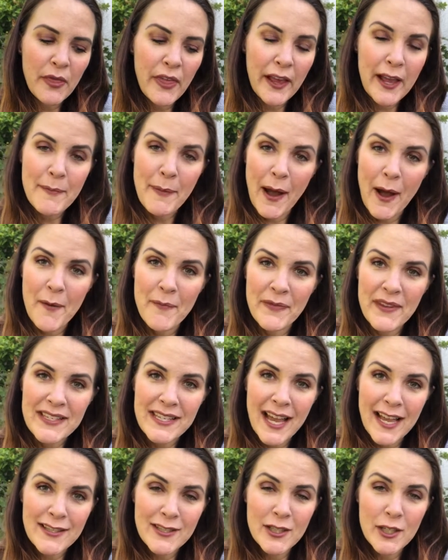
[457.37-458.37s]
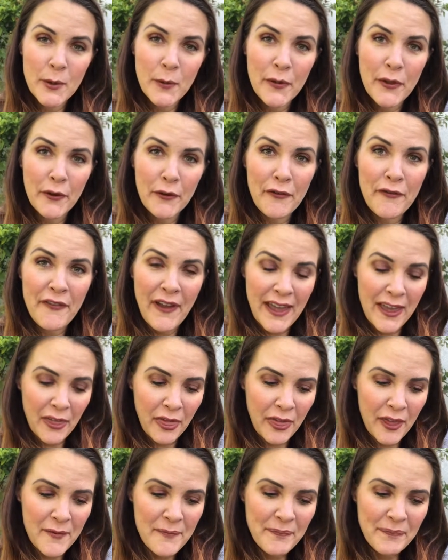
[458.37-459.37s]
think about. This has to do with your
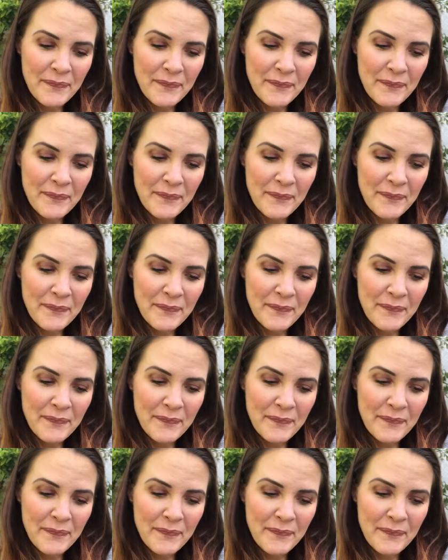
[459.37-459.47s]
faith.